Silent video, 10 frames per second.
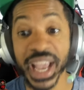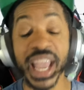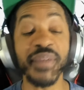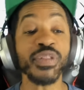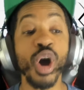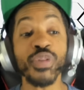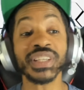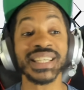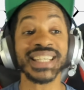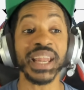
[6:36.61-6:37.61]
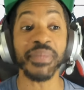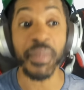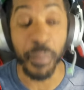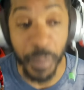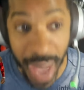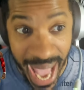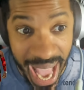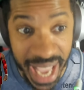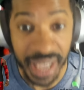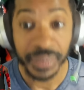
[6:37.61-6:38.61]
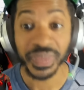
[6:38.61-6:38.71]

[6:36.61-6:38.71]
Even though this is in May,